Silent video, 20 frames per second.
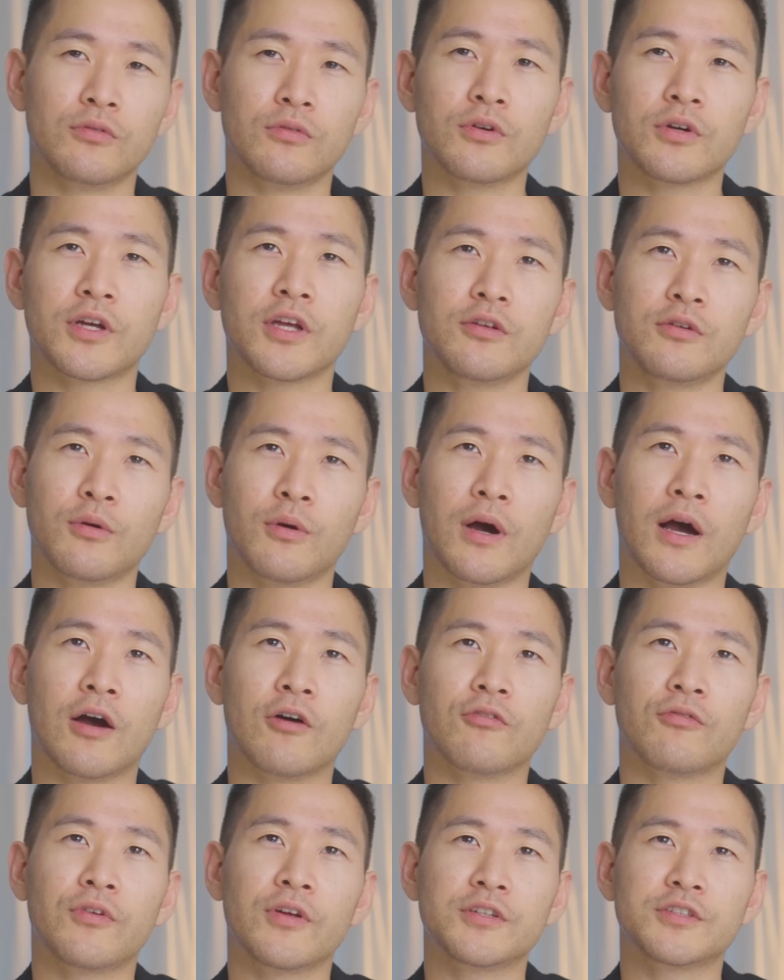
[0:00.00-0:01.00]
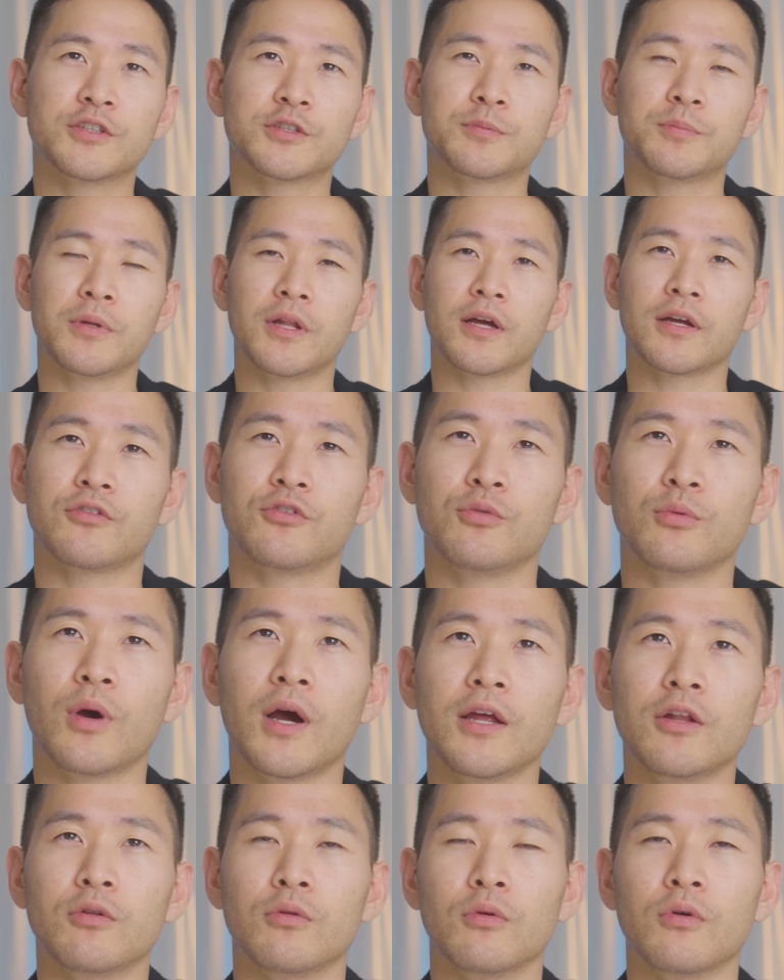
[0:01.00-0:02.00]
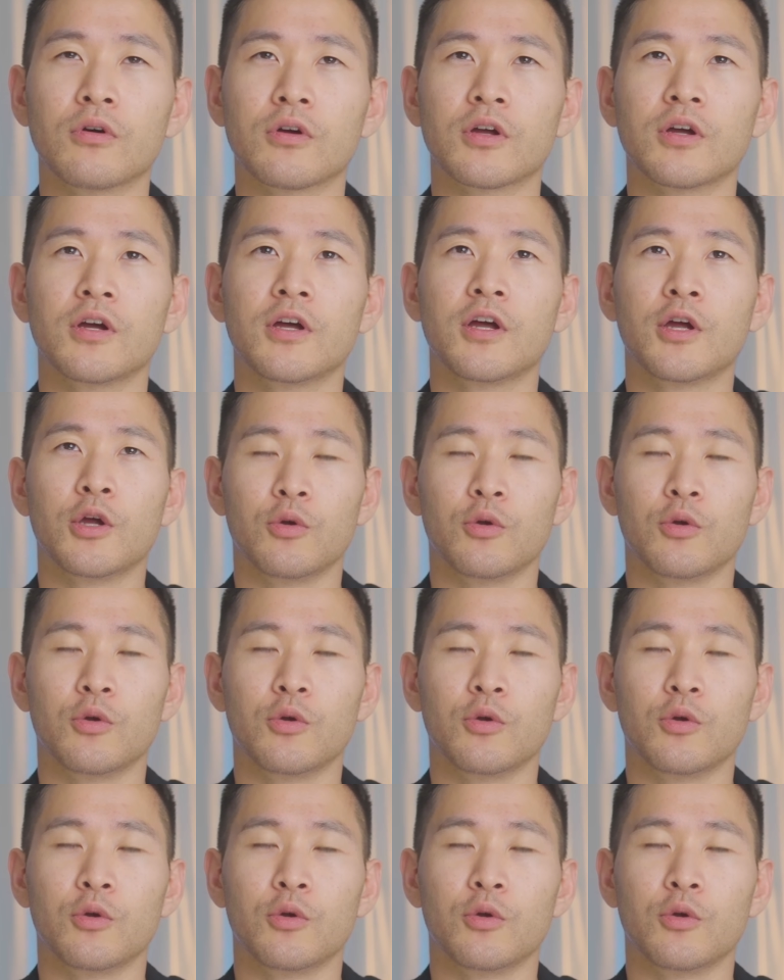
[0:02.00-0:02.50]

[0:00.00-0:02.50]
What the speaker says: you look at your outfit, just be like, do I look